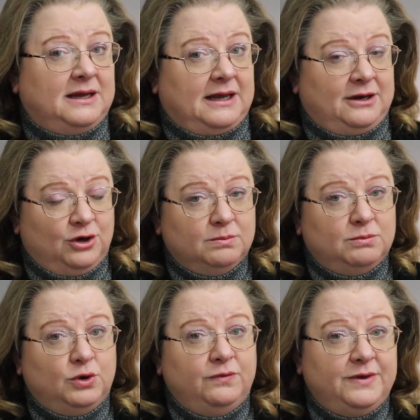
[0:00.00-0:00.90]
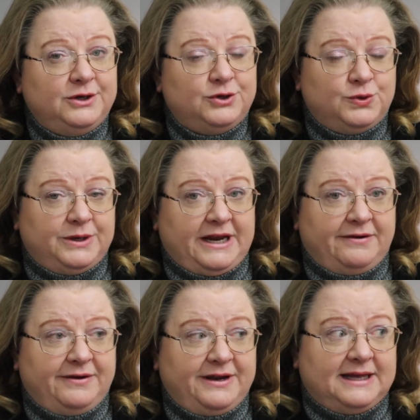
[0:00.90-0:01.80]
and you're moving to an
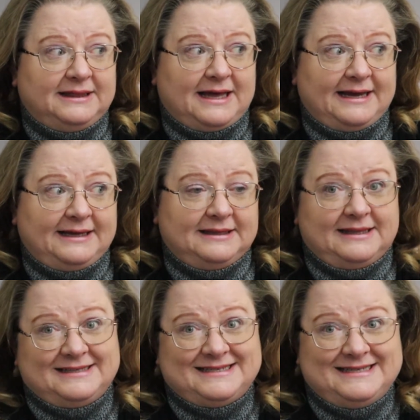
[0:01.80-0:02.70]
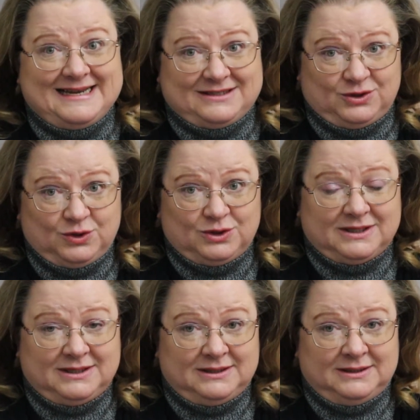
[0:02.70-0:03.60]
area like that's desert